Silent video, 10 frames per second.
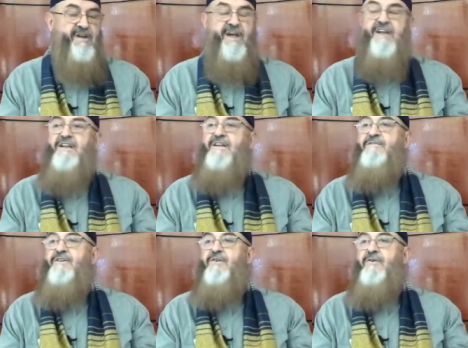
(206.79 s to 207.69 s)
and
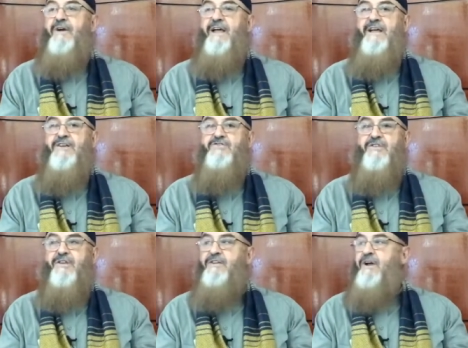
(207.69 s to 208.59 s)
even your
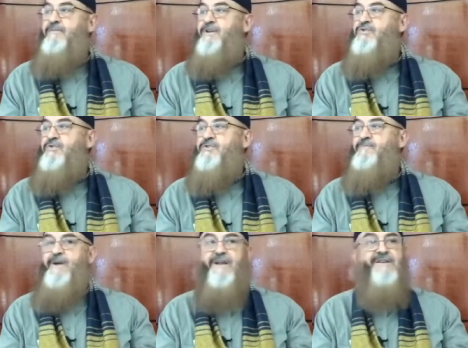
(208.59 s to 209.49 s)
age, the time that you
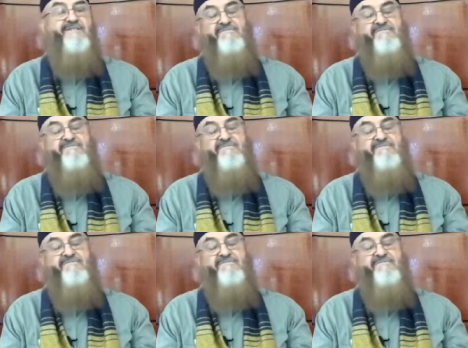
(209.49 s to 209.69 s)
spend